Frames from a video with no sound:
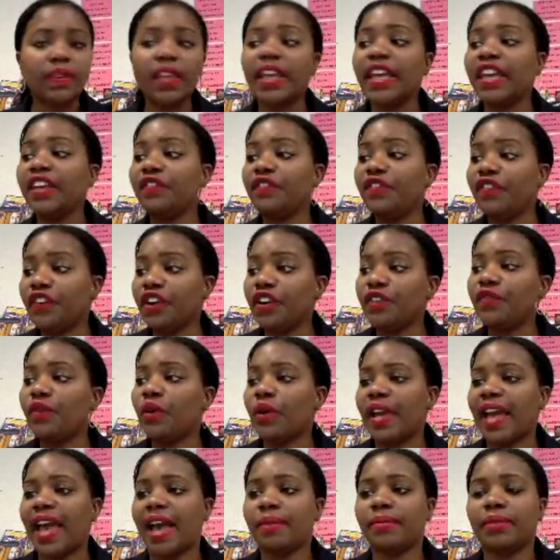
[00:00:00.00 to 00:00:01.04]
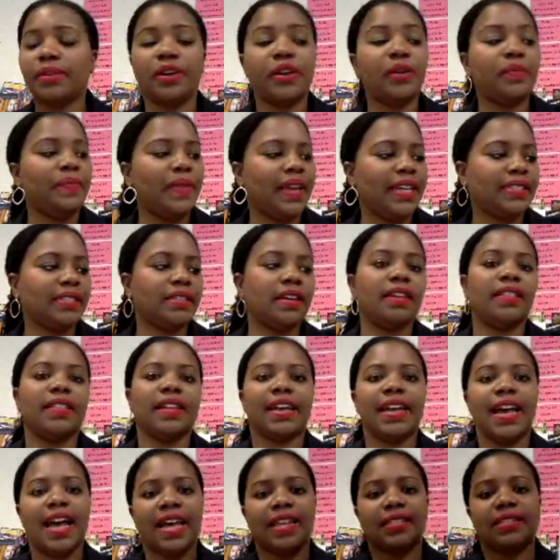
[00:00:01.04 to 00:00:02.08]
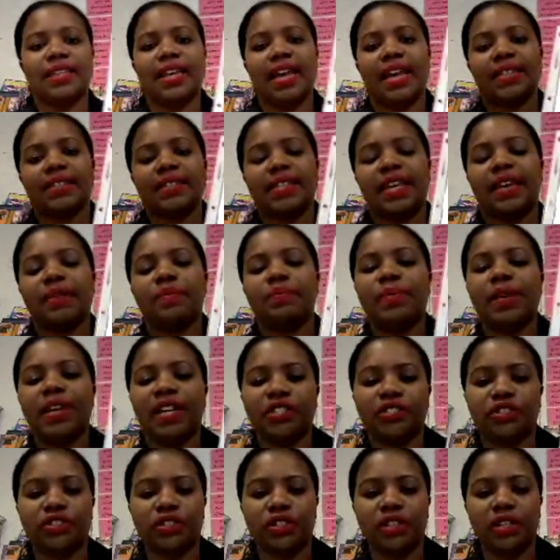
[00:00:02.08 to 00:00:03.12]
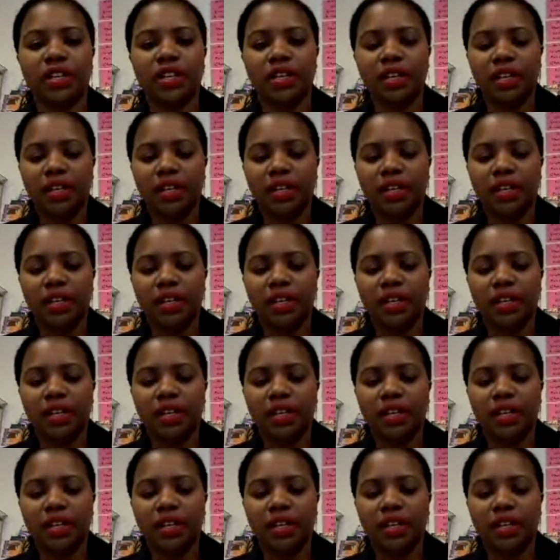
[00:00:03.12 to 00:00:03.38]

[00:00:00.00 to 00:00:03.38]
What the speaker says: infer vocabulary based on the context and picture.